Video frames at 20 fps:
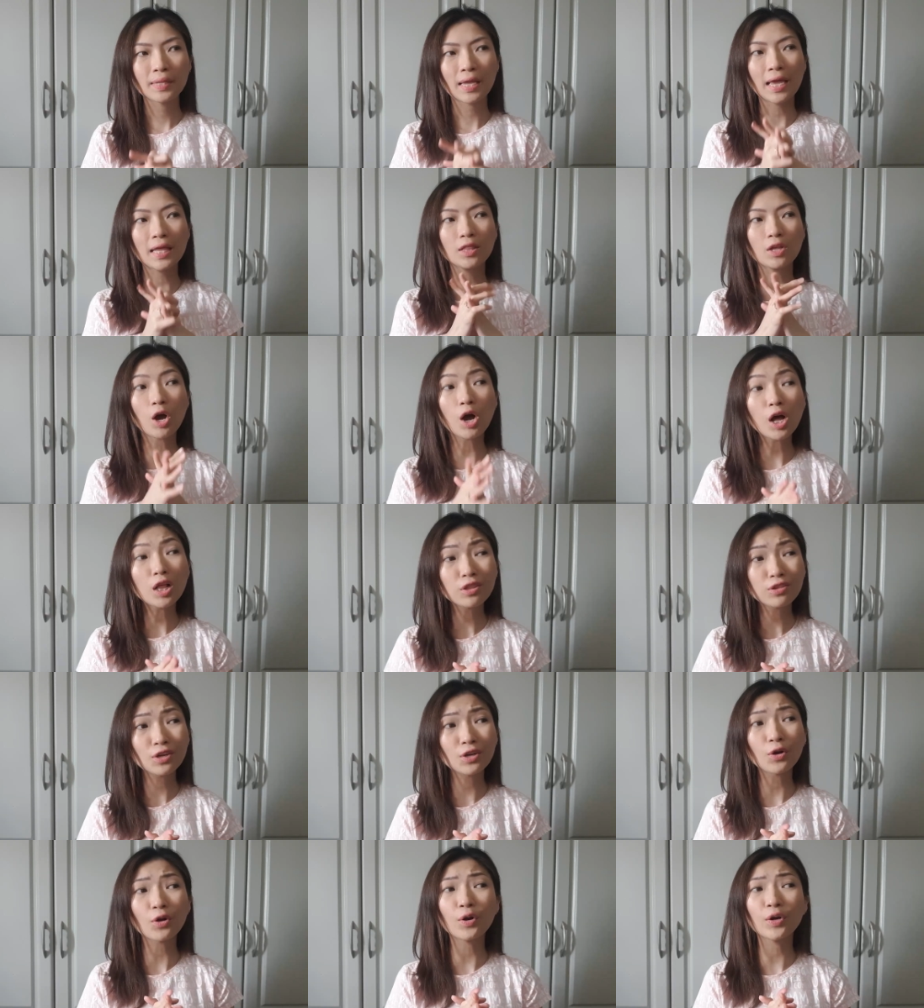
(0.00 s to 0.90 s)
And all
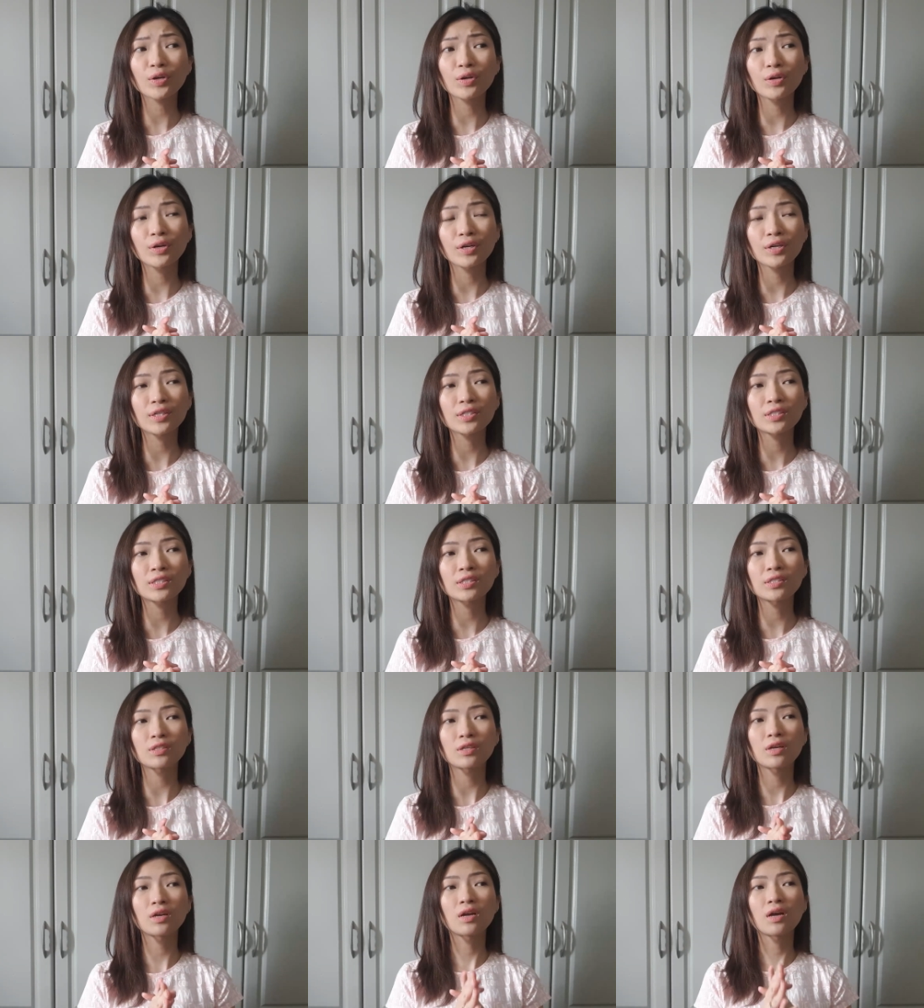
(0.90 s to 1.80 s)
3
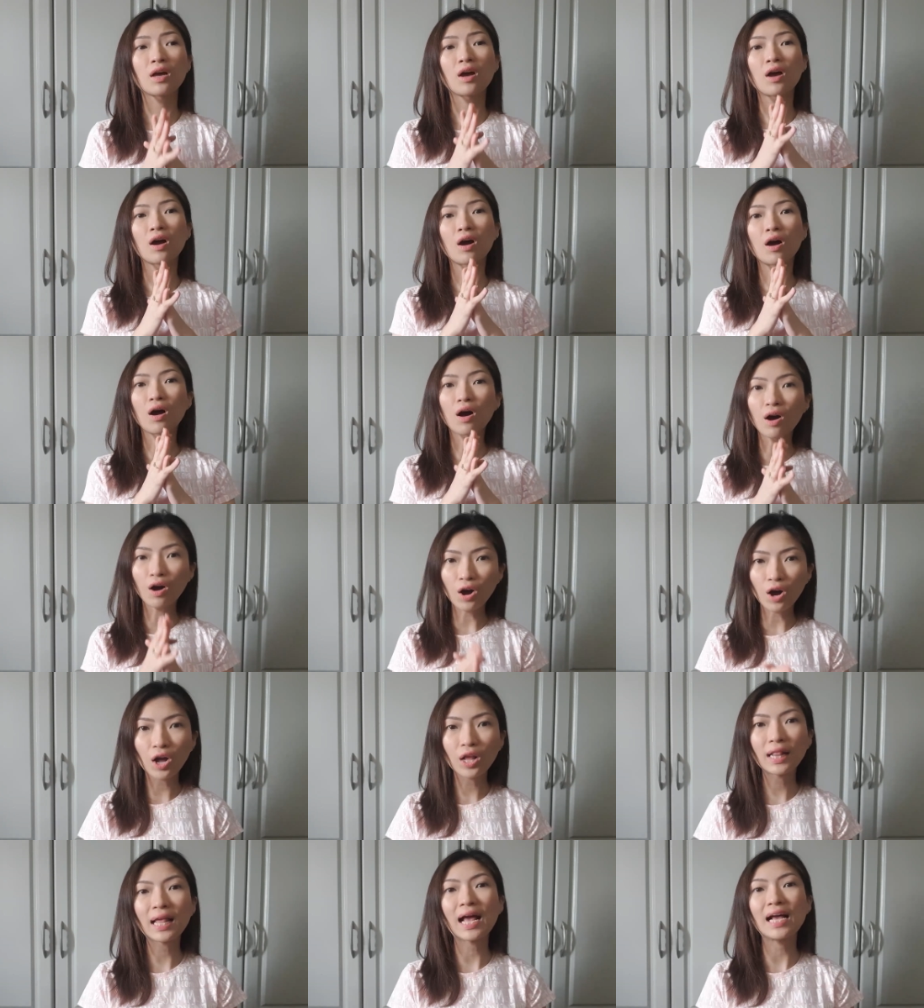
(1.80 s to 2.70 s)
orders
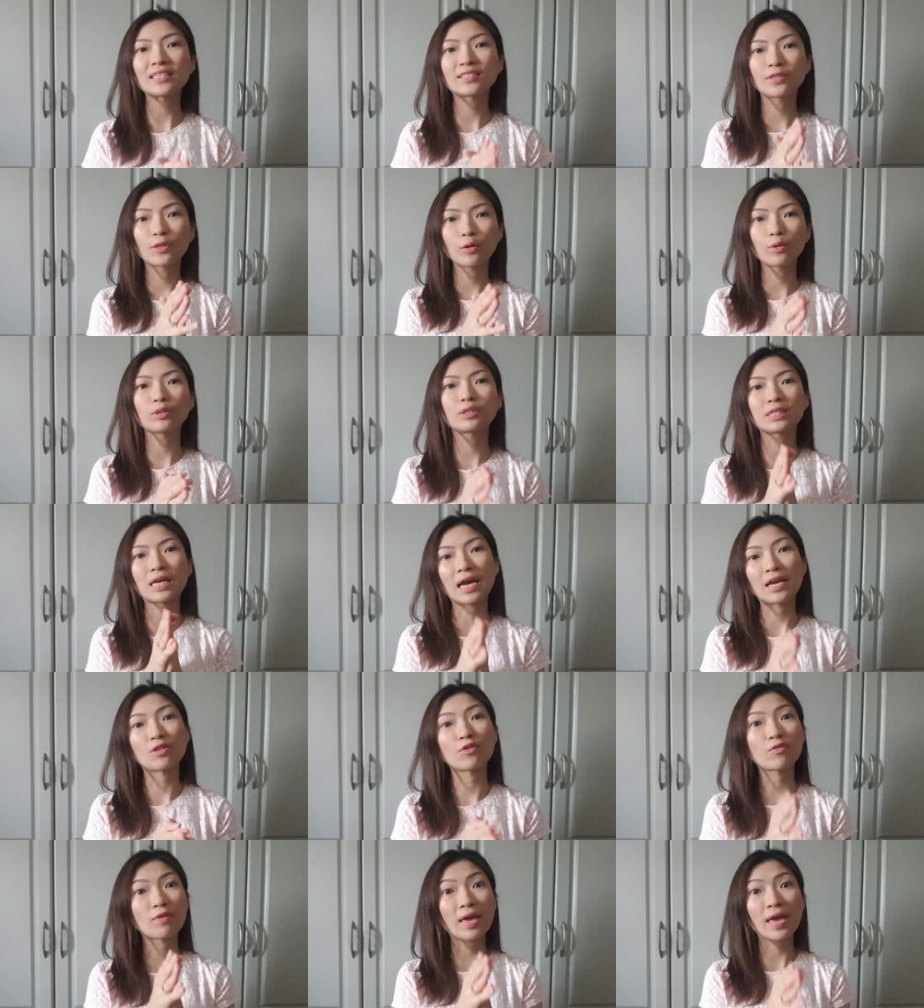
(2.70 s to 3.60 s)
all has those
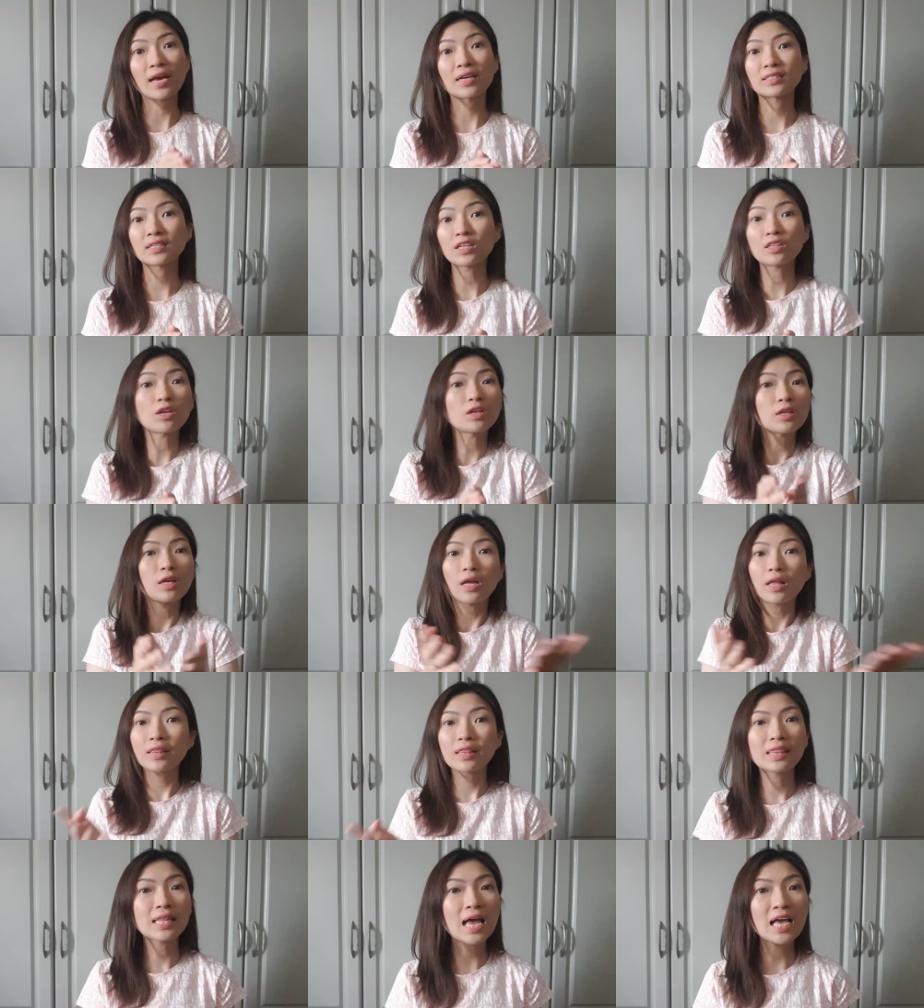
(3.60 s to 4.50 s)
kind of eggs.
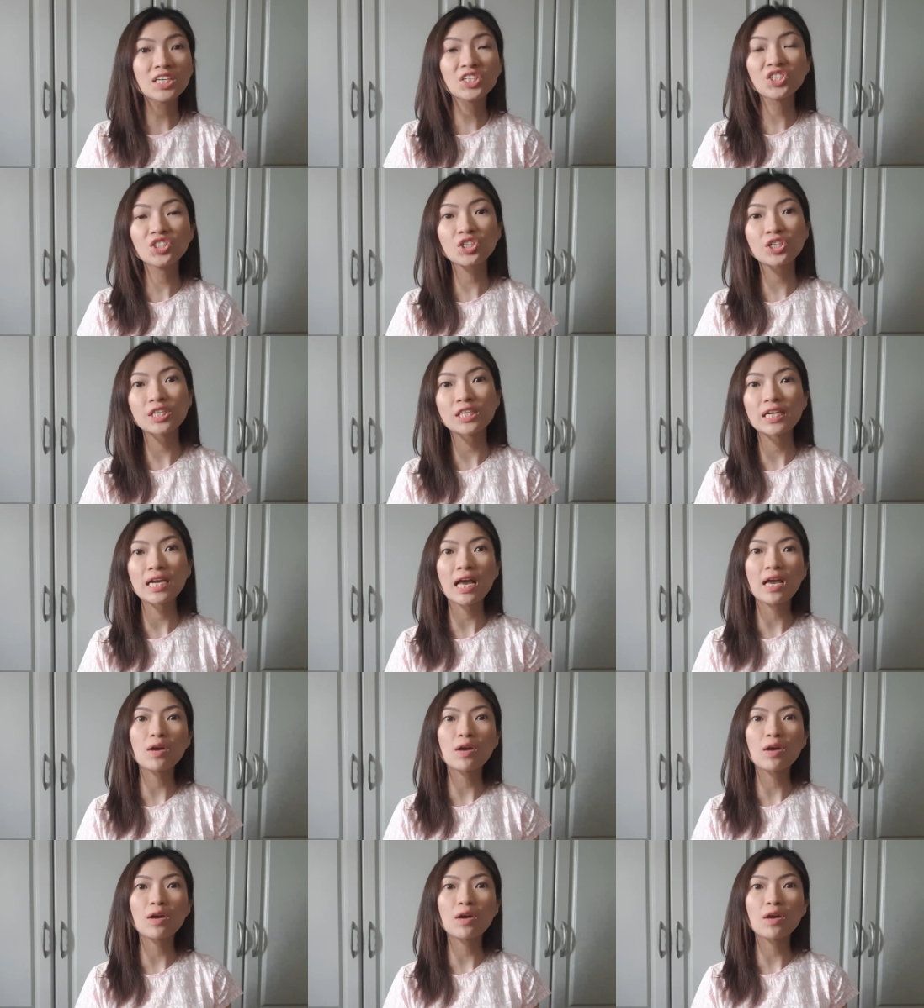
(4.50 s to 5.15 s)
Naturally,